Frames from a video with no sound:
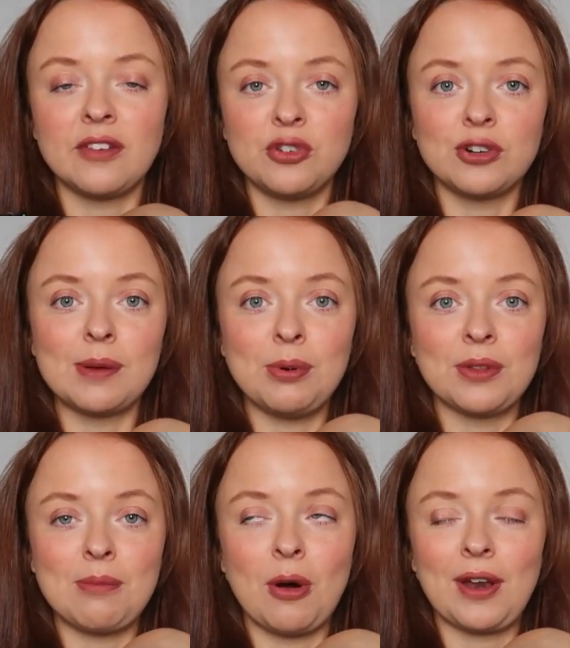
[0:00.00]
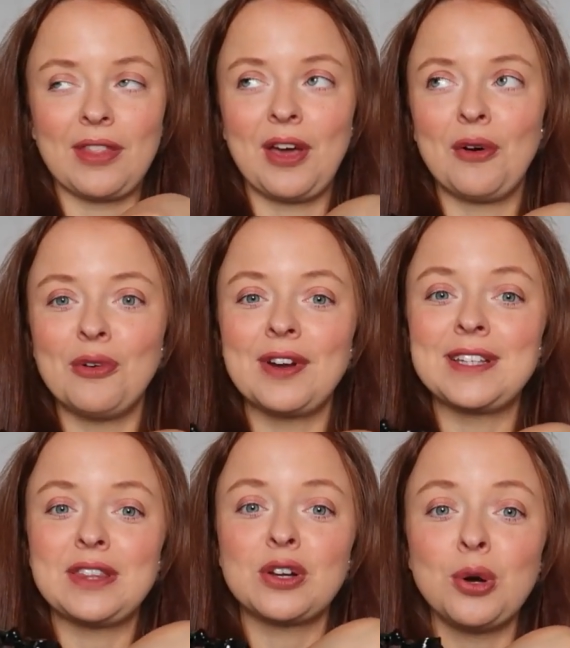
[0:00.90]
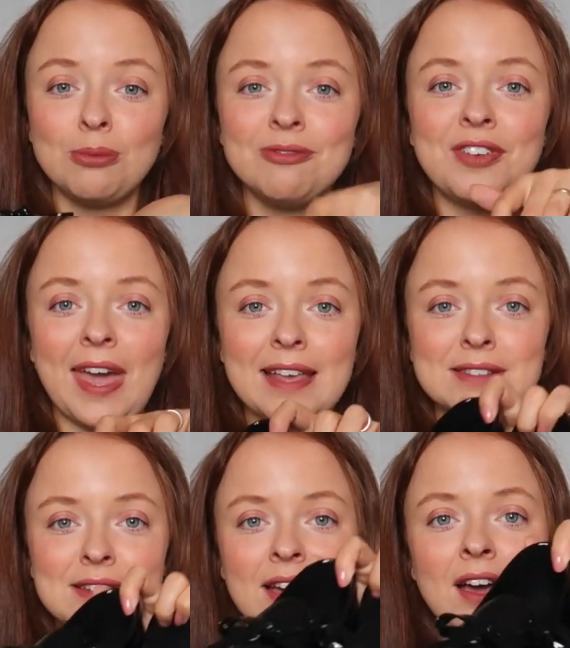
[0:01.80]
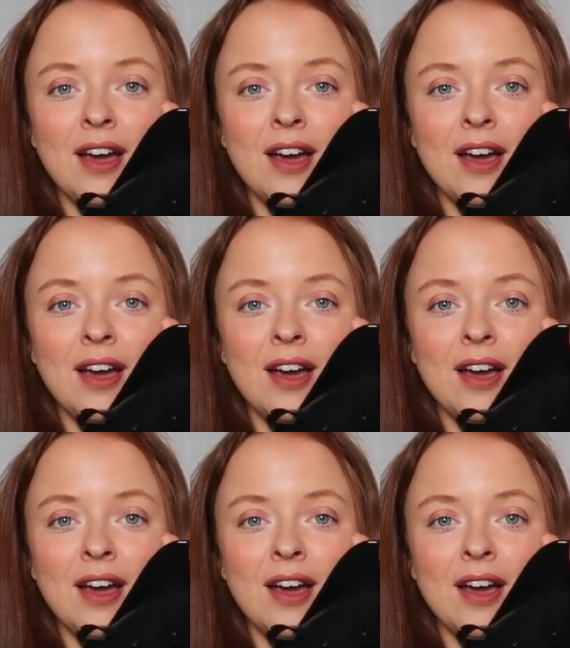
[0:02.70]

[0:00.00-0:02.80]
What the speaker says: I've already put them on and they're already the comfiest